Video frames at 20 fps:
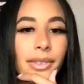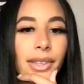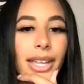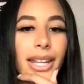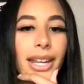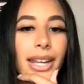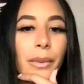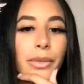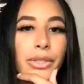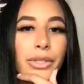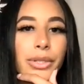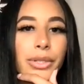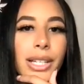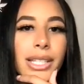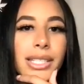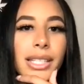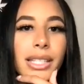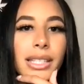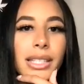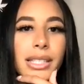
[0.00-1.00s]
And I want you guys
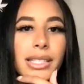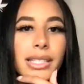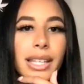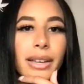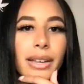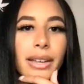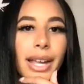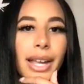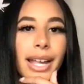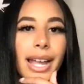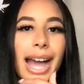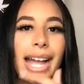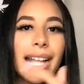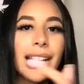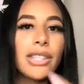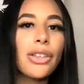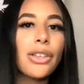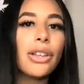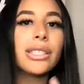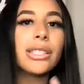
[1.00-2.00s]
to understand, right? I
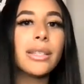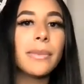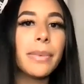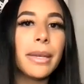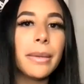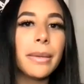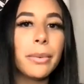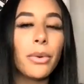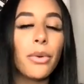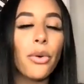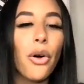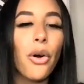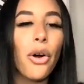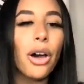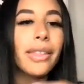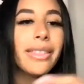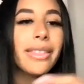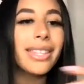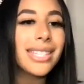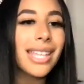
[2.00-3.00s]
talk to people all
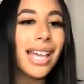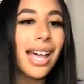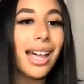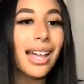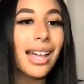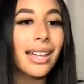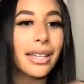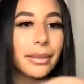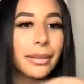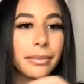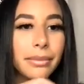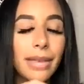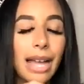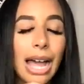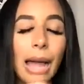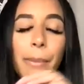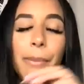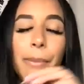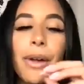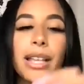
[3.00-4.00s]
the time.
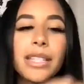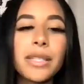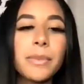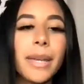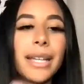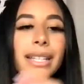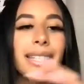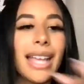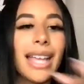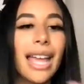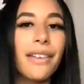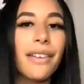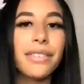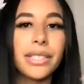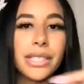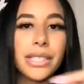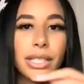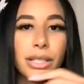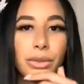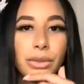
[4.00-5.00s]
I prospect every
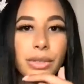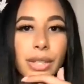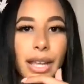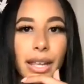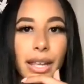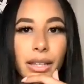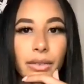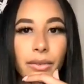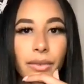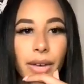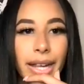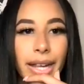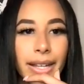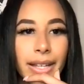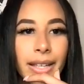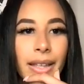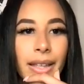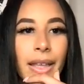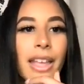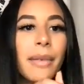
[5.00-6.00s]
single day, right?
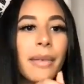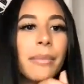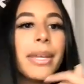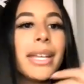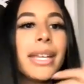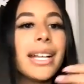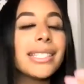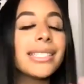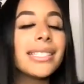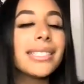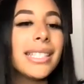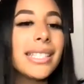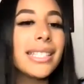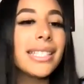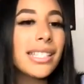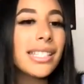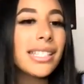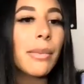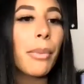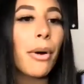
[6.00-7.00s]
Because this
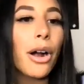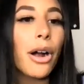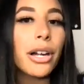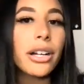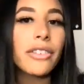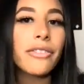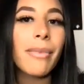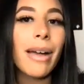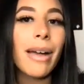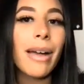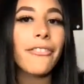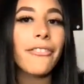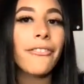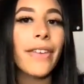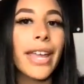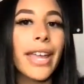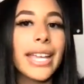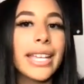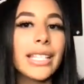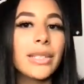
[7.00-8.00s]
is a part of my
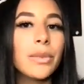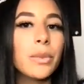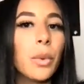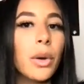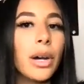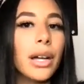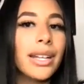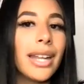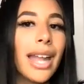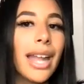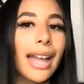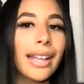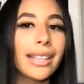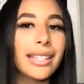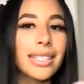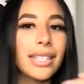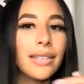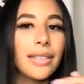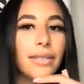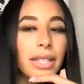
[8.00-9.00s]
phase 1
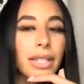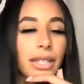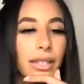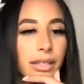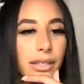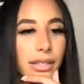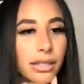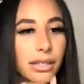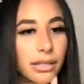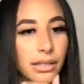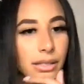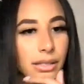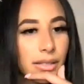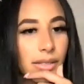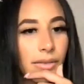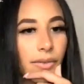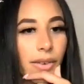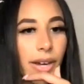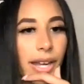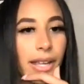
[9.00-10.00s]
activities,
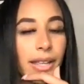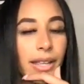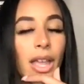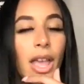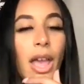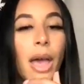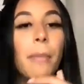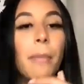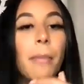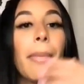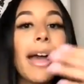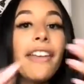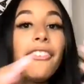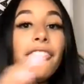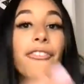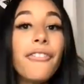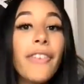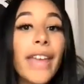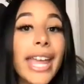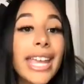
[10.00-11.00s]
right? My
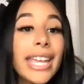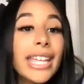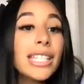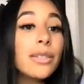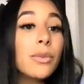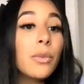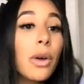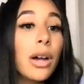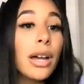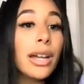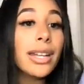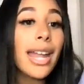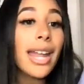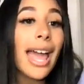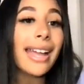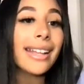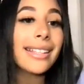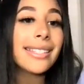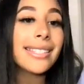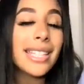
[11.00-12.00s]
phase 1
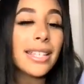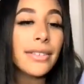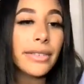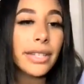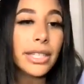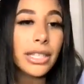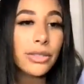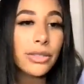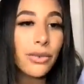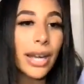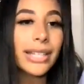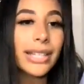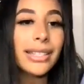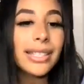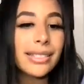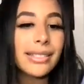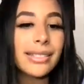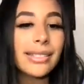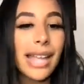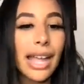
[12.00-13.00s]
activities, write
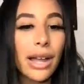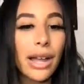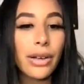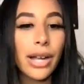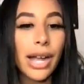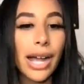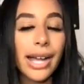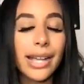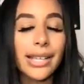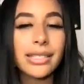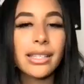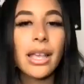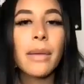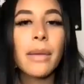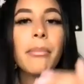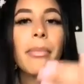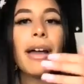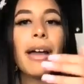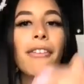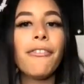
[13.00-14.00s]
this down, guys.
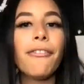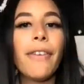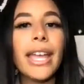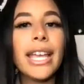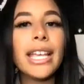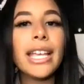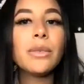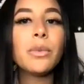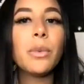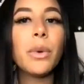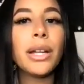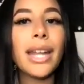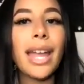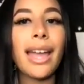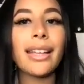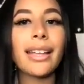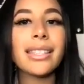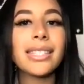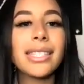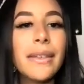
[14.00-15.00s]
My phase 1
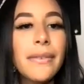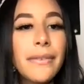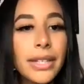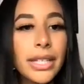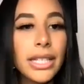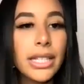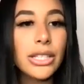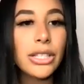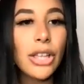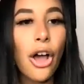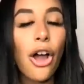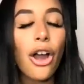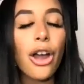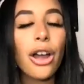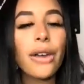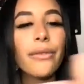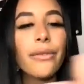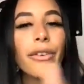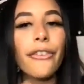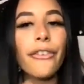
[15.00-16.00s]
activities
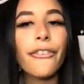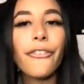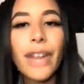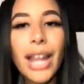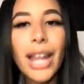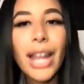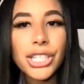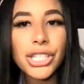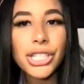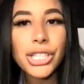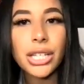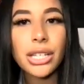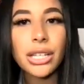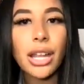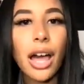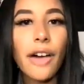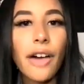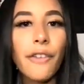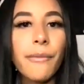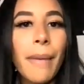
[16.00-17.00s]
are a reflection
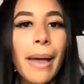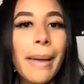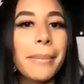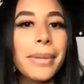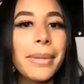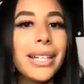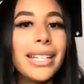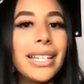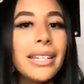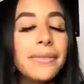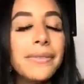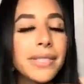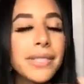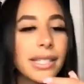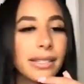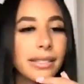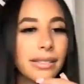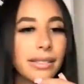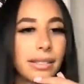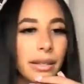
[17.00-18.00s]
of my belief
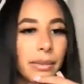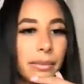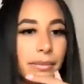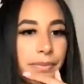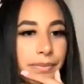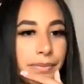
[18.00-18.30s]
system.